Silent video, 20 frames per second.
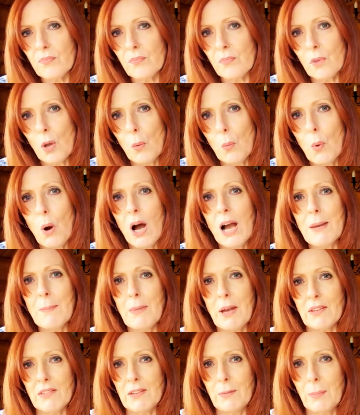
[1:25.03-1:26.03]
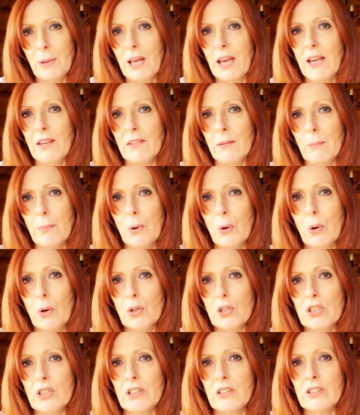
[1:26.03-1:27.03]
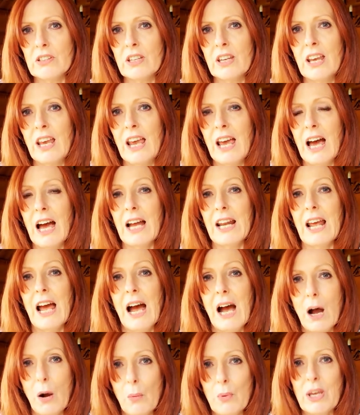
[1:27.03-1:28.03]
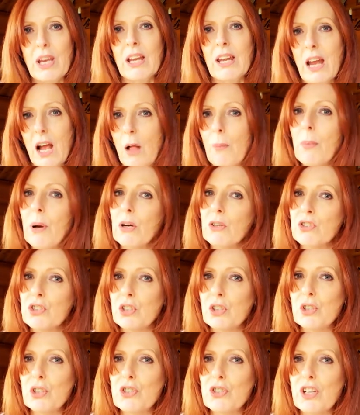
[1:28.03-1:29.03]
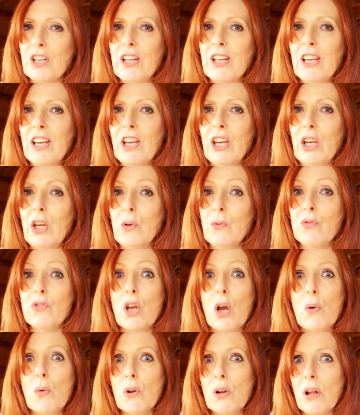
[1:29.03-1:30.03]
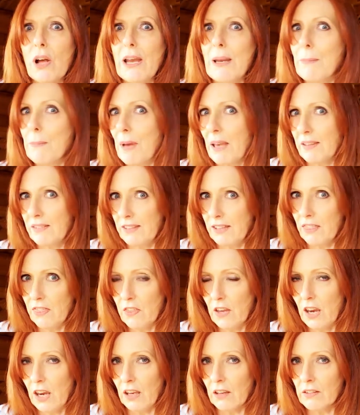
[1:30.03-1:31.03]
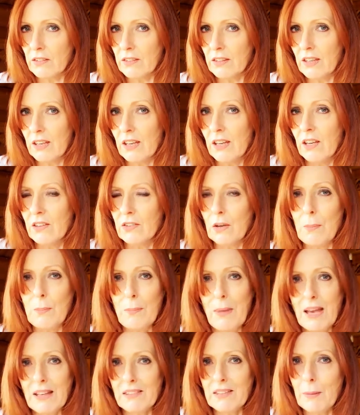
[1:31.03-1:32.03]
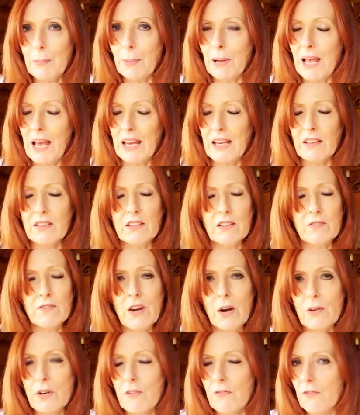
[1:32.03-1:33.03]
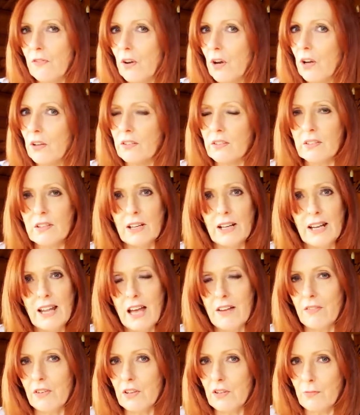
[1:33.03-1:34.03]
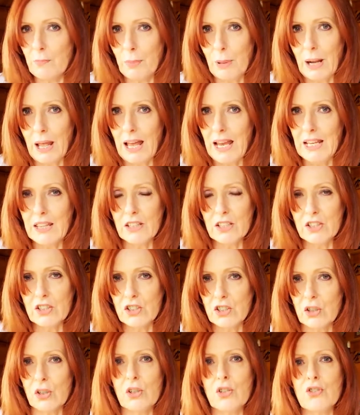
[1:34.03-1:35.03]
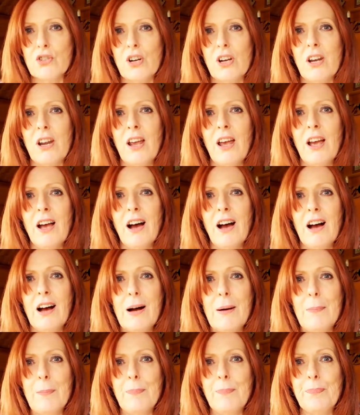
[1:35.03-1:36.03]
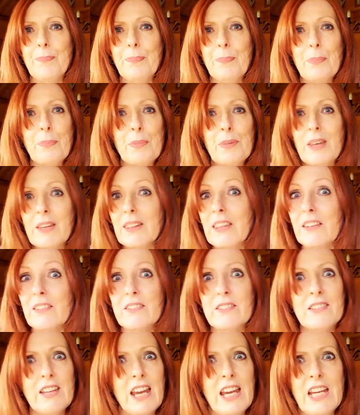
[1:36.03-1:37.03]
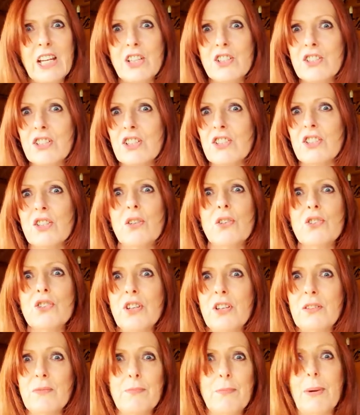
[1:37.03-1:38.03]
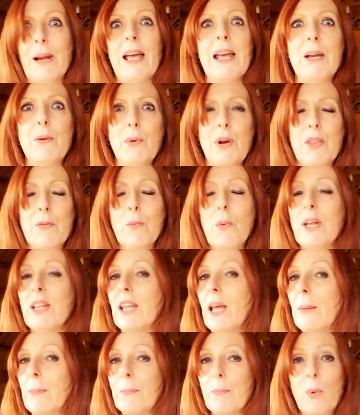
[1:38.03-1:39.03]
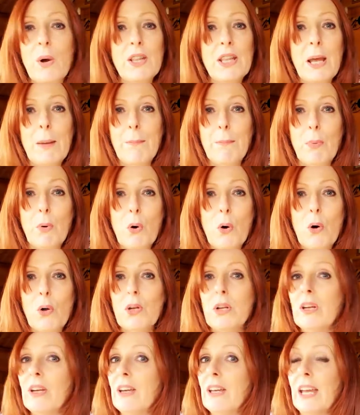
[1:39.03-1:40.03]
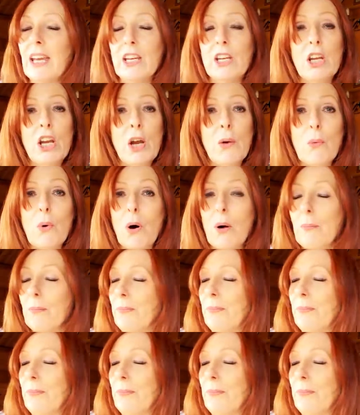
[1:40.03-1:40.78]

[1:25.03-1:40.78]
why messy play is important and how we can help our children who don't like messy things. So messy play is the very first level of play that children, the stage that children play with. When they're born, you know what?